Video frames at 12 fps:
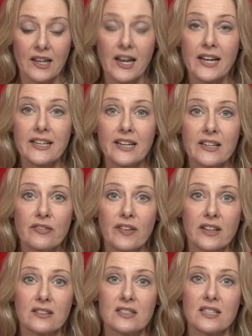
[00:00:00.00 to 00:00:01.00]
Like any
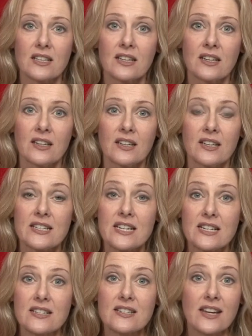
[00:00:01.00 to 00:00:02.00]
faculty, it
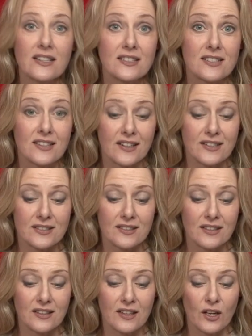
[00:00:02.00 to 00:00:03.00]
needs exercise.